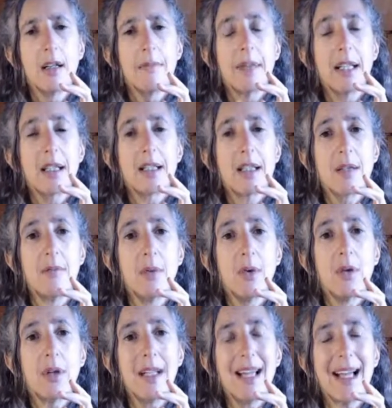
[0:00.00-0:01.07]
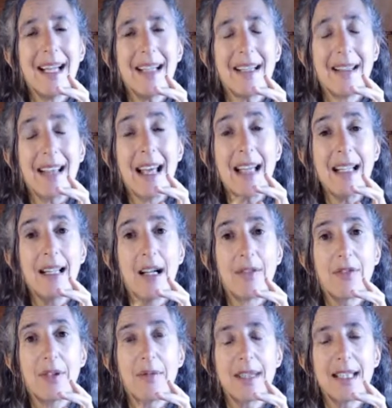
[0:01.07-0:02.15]
because the more they
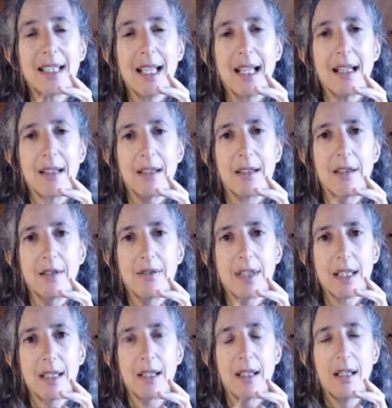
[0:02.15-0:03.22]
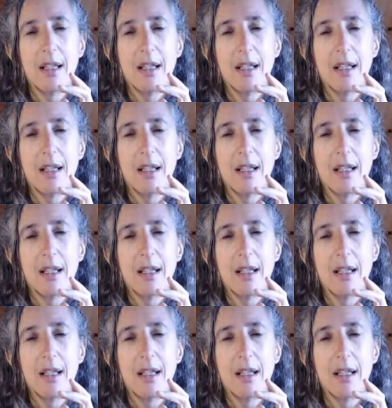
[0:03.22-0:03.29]
love themselves,